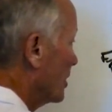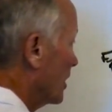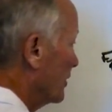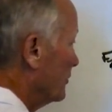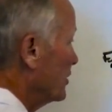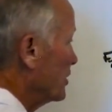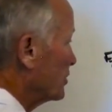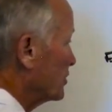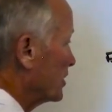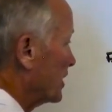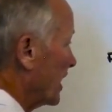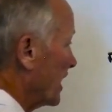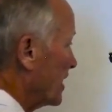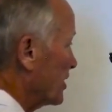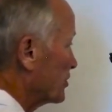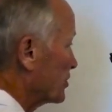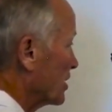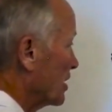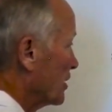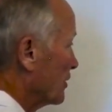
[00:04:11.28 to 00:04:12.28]
in this
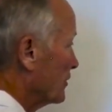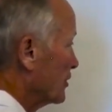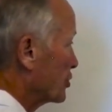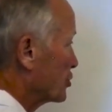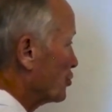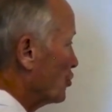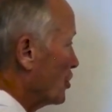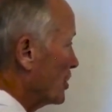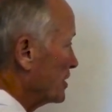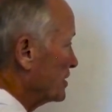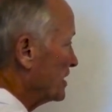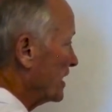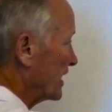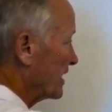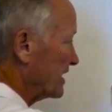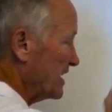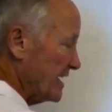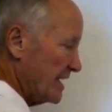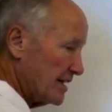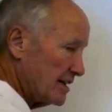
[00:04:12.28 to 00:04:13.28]
case, this one
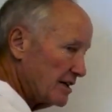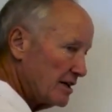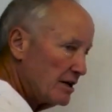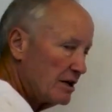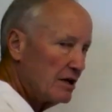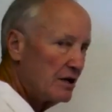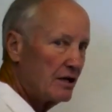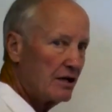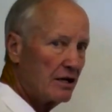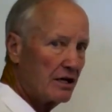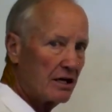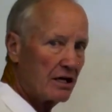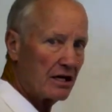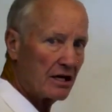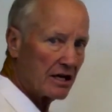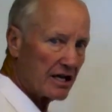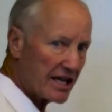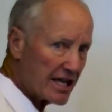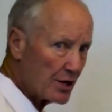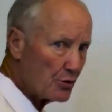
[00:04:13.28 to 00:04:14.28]
technique.
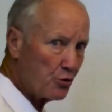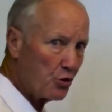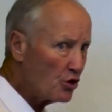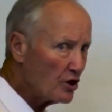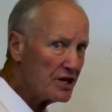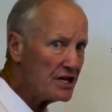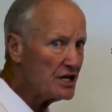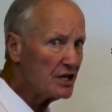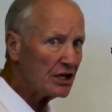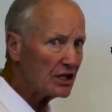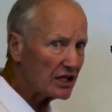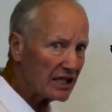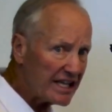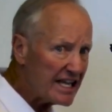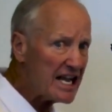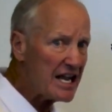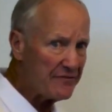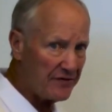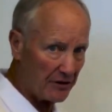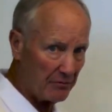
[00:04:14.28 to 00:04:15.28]
He wouldn't
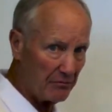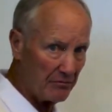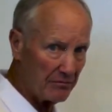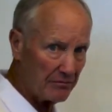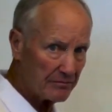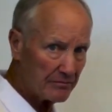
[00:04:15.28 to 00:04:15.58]
leave him